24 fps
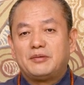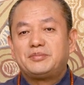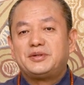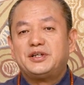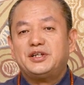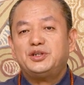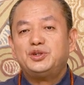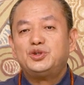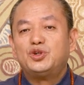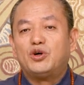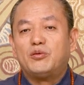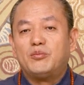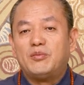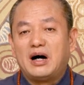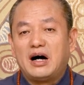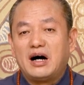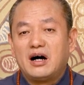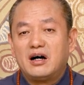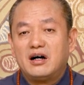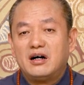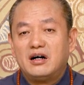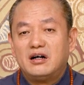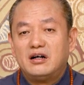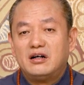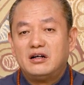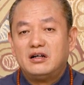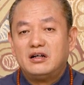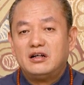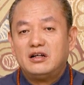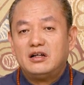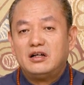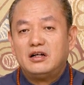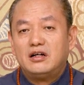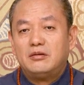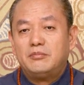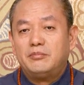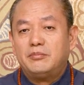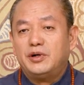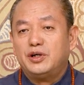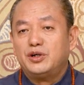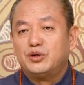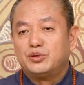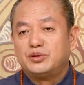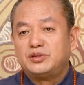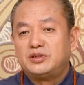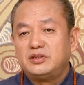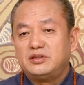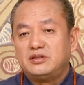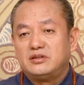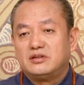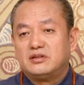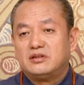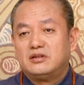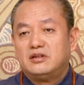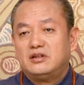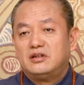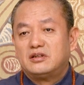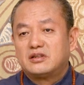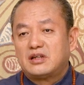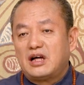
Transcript: his family didn't have their own land.